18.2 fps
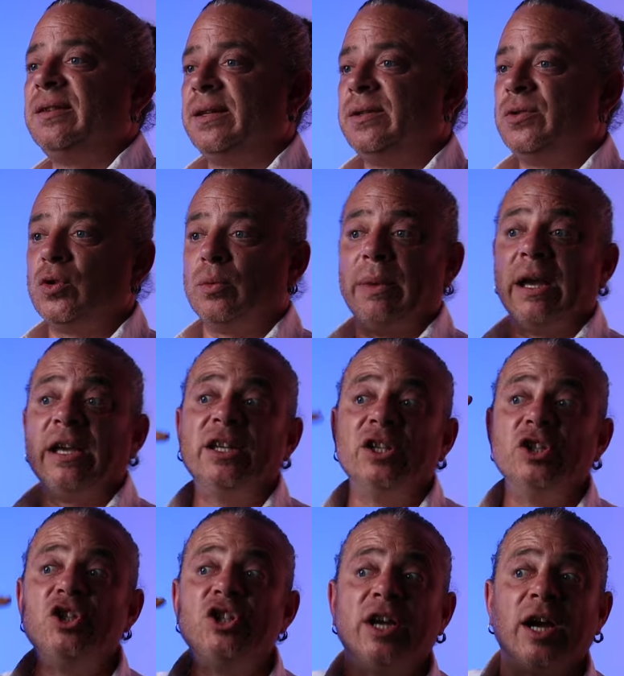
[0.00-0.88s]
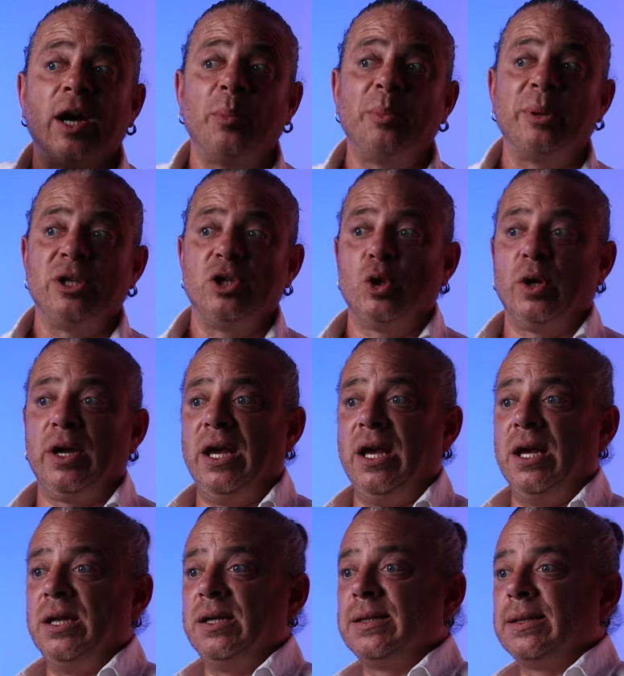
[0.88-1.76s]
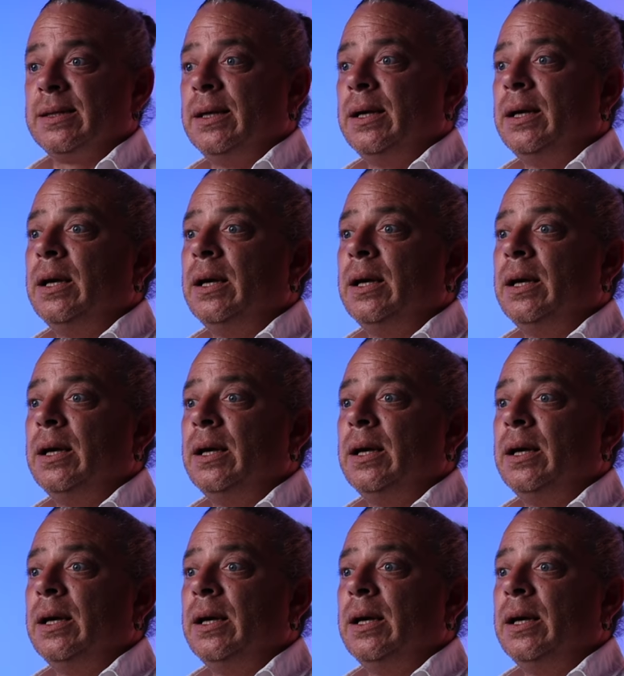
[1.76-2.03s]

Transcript: things, you're making shit up in your head.